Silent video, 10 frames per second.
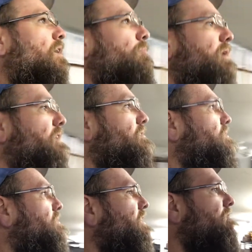
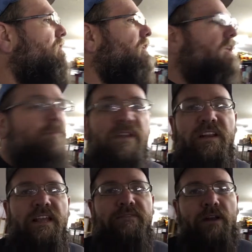because even
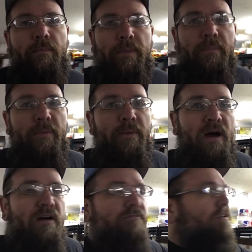up
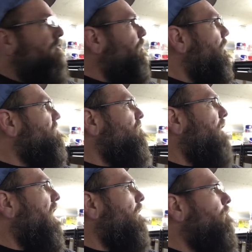above, they're not too
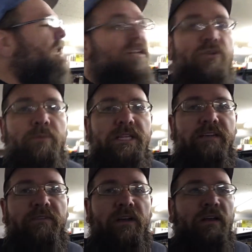bad. But I do
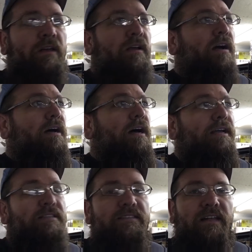believe
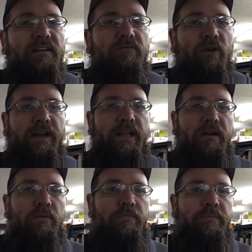instead of running
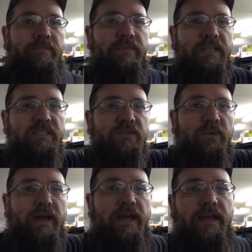them this
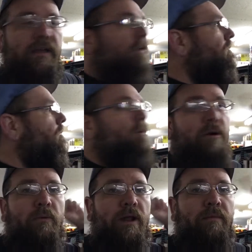way, I'm
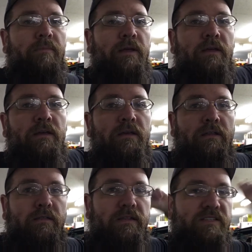gonna run them
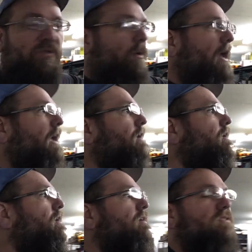this way,
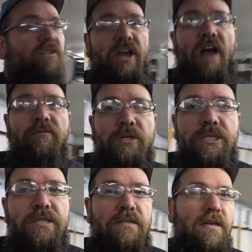so the coverage
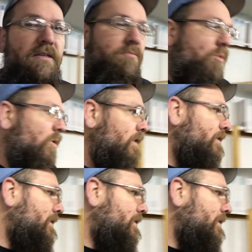is more.